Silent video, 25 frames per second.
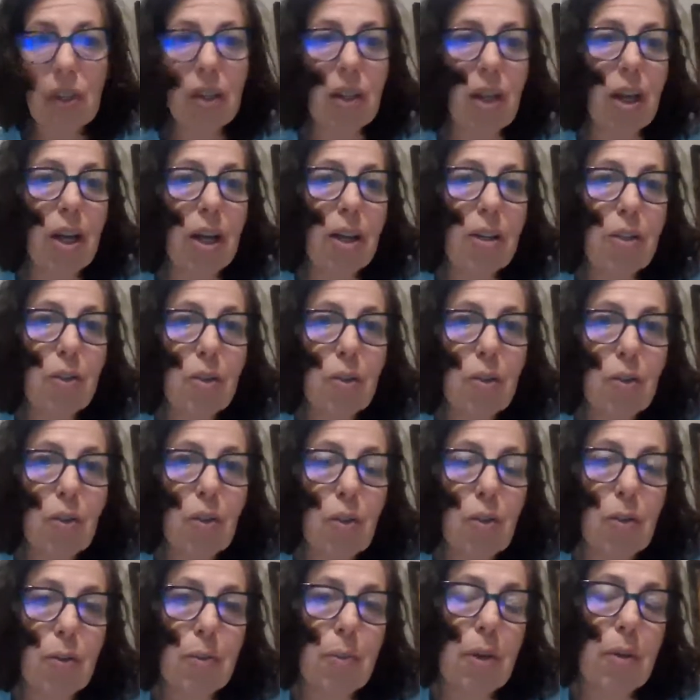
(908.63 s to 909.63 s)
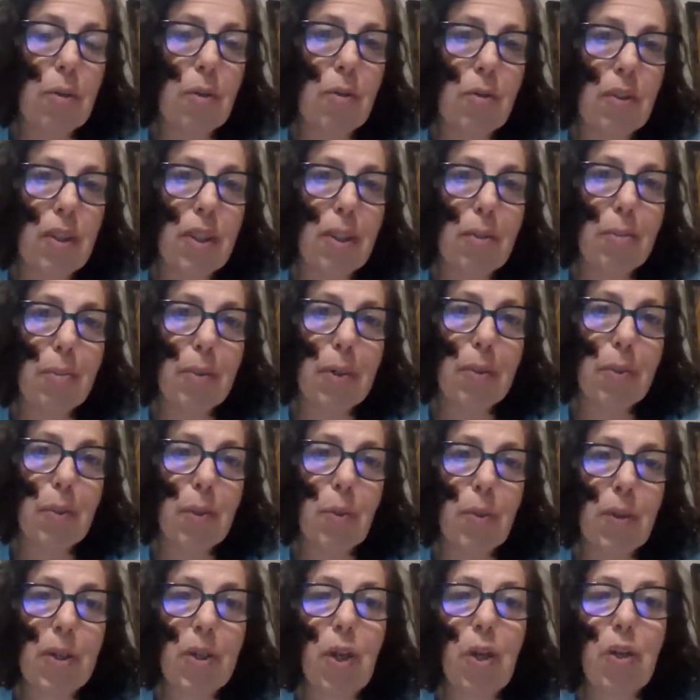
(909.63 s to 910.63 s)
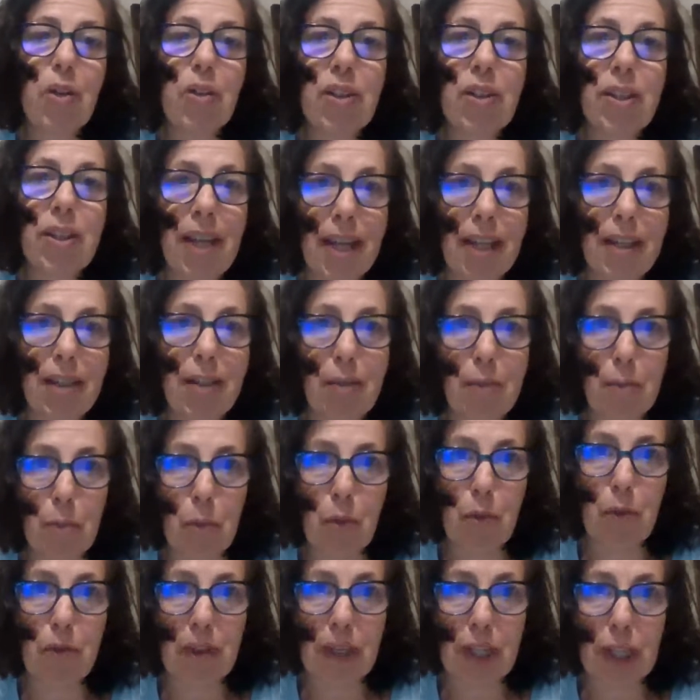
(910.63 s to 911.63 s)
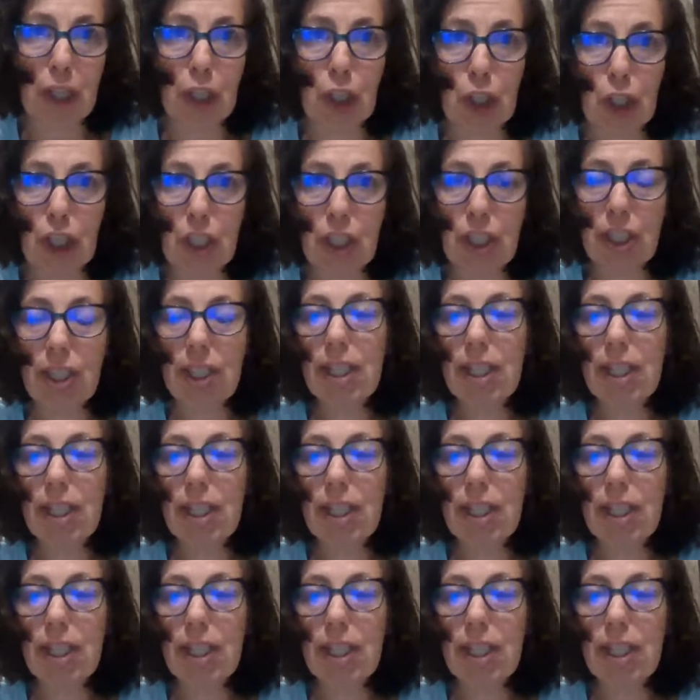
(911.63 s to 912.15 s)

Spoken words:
and others are motivated by what we call negative motivation.